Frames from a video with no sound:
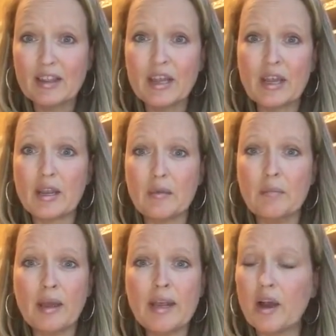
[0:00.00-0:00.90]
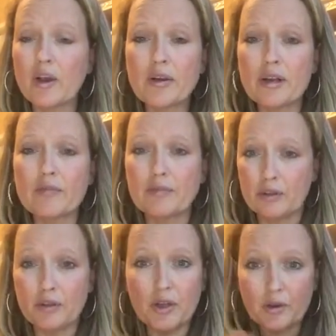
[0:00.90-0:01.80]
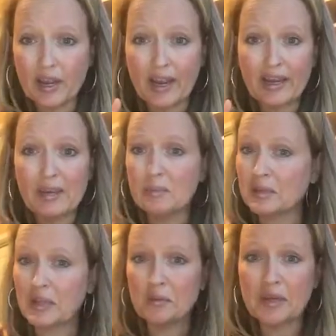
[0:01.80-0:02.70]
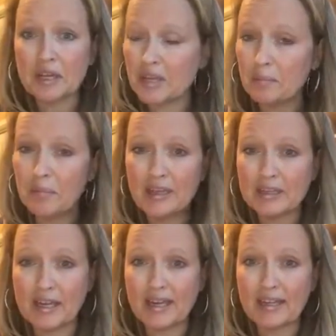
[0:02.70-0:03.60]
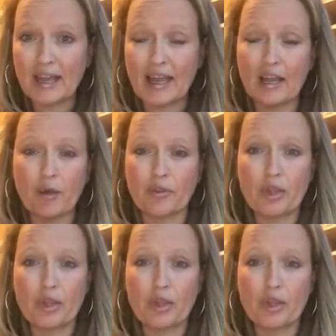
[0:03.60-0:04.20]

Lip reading: They may already feel okay, but they want to keep maintaining that health.